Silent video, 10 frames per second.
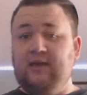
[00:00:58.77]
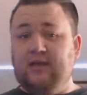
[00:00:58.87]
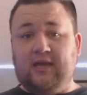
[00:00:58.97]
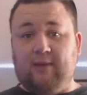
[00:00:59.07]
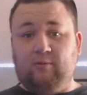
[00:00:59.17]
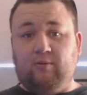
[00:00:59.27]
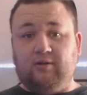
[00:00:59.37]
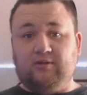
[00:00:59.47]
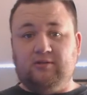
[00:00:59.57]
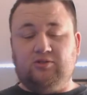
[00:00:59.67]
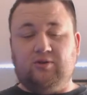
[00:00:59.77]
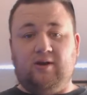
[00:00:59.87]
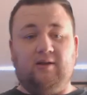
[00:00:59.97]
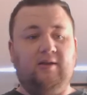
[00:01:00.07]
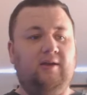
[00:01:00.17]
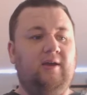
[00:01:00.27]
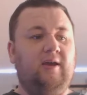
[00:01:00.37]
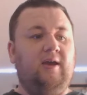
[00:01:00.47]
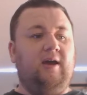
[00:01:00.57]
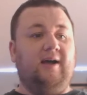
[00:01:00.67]
He came and bought the truck. I
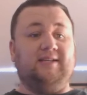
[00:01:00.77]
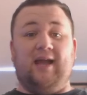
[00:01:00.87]
was like,